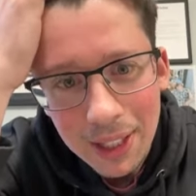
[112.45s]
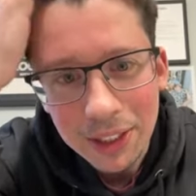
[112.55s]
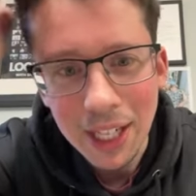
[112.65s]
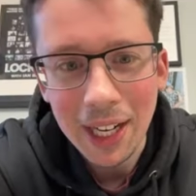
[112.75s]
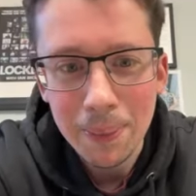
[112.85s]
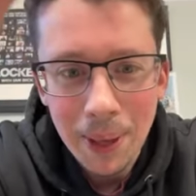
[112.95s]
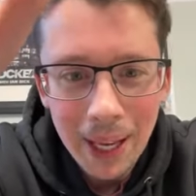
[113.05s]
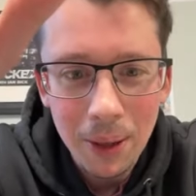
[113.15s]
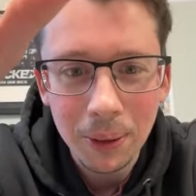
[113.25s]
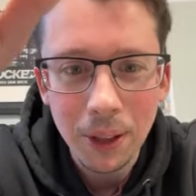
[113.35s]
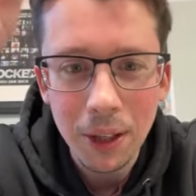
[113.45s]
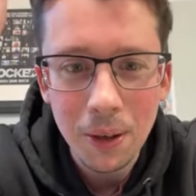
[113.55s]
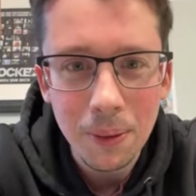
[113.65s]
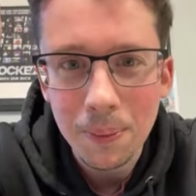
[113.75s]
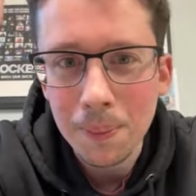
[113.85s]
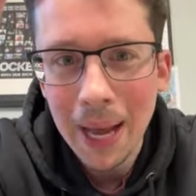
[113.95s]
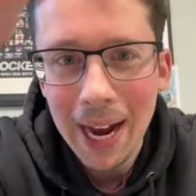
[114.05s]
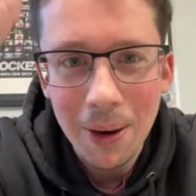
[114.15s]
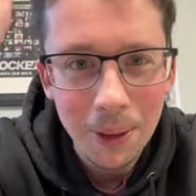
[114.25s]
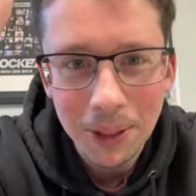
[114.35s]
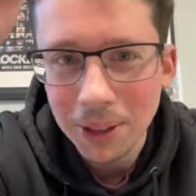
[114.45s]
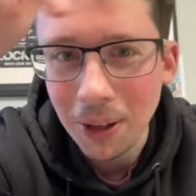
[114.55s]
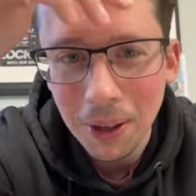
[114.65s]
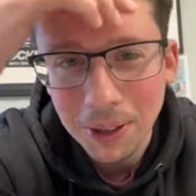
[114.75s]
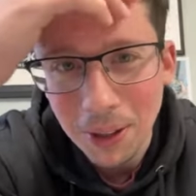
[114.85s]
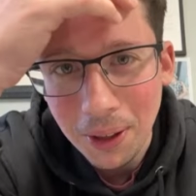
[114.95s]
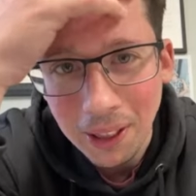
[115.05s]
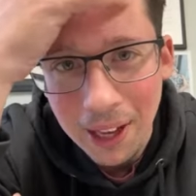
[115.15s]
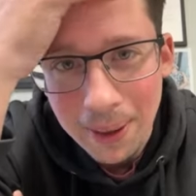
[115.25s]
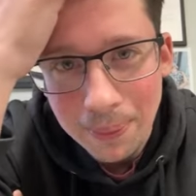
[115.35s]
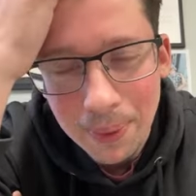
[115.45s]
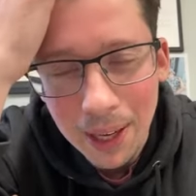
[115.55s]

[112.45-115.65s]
Gianni Paolo, Power Stars, all of them.